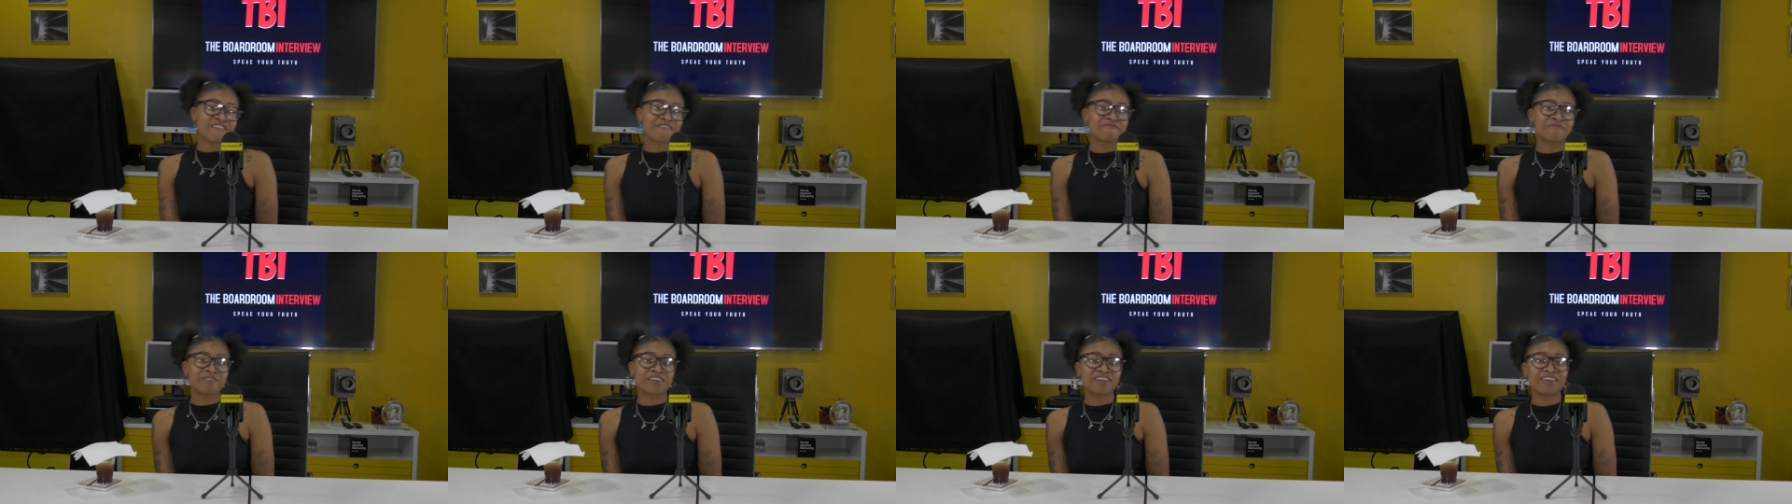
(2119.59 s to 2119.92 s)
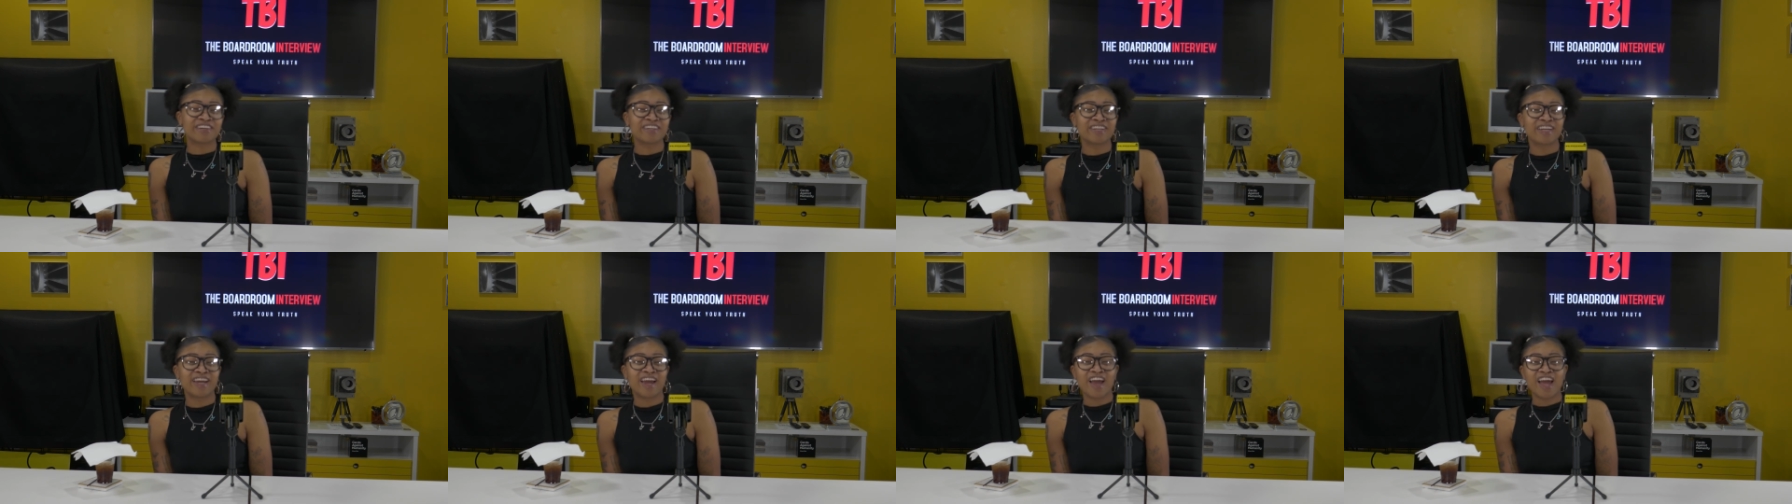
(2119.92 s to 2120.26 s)
I
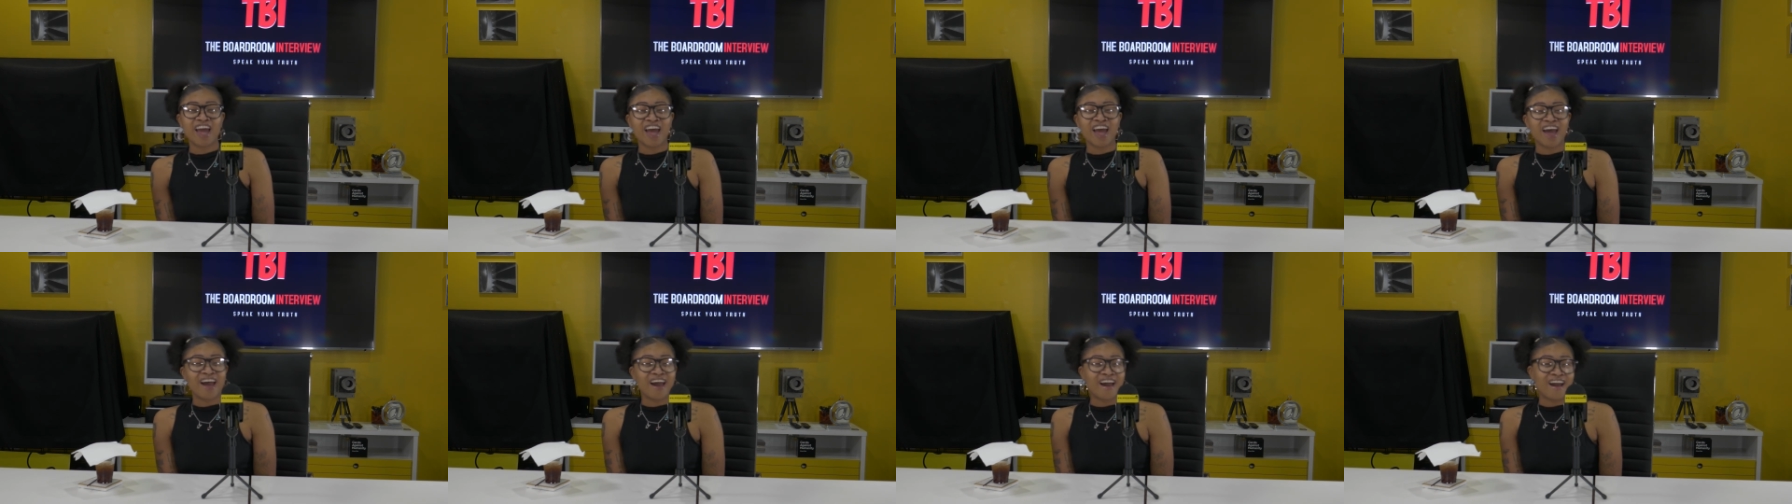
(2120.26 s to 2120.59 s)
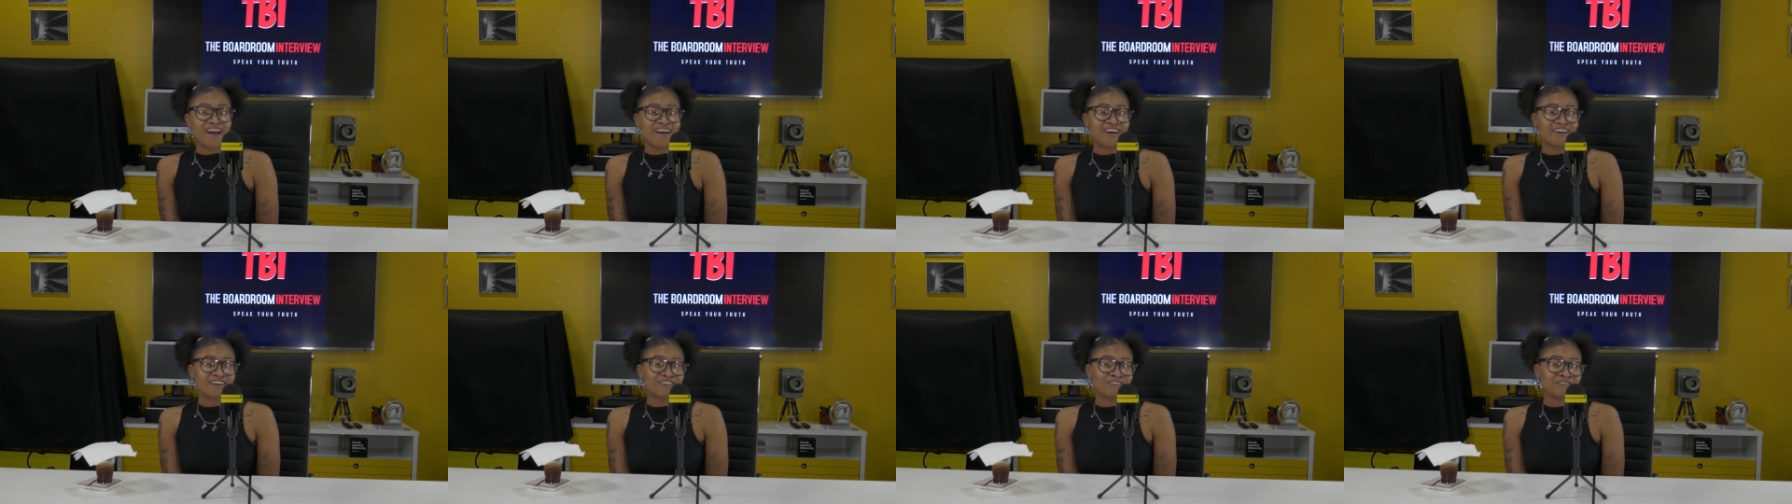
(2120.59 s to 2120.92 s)
mean,
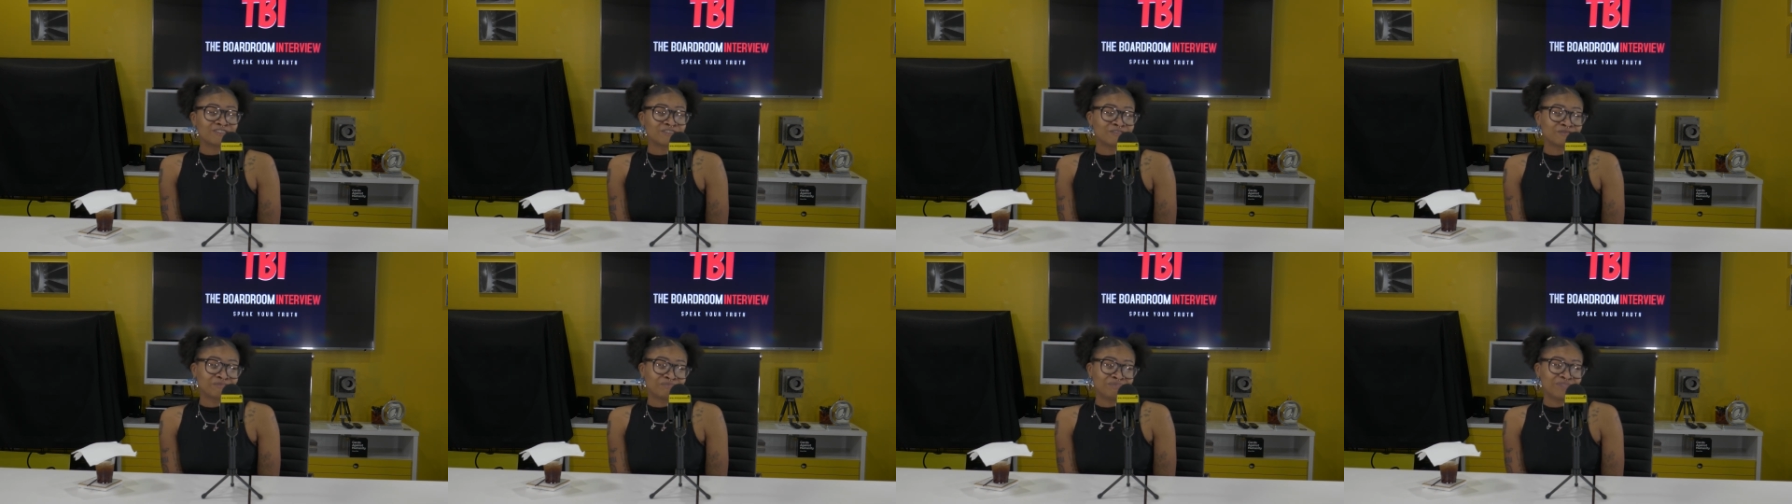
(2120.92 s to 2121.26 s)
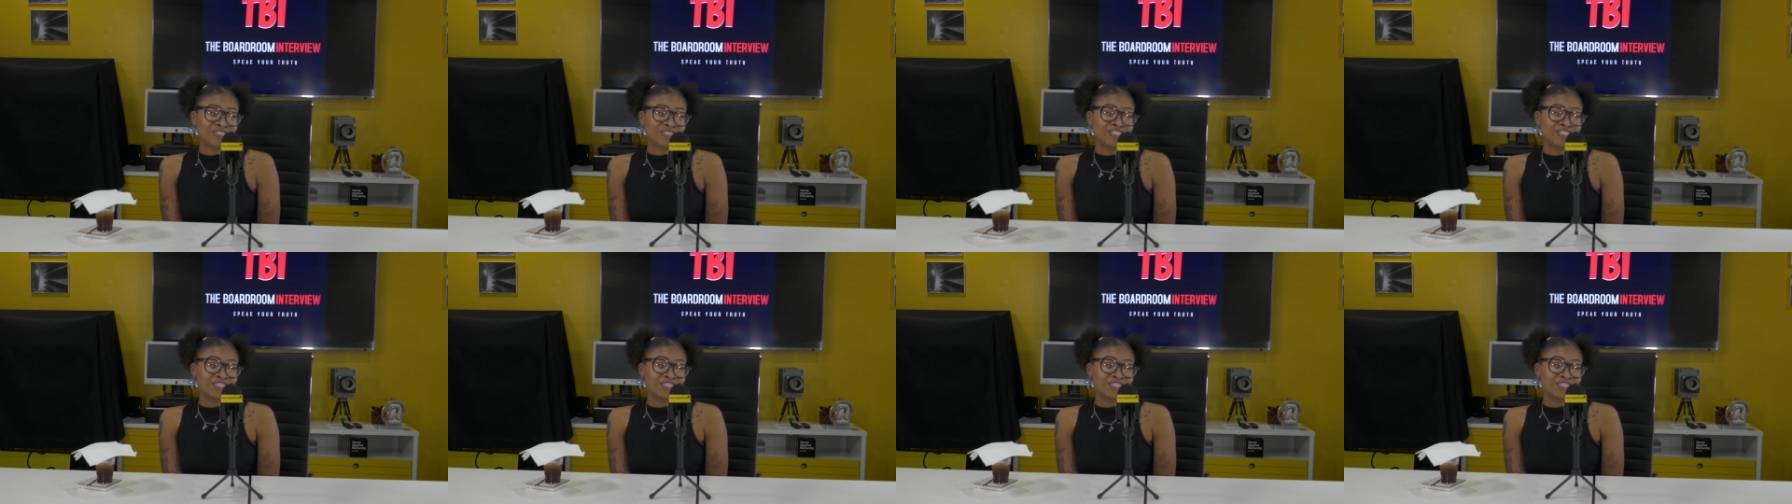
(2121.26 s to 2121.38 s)
um,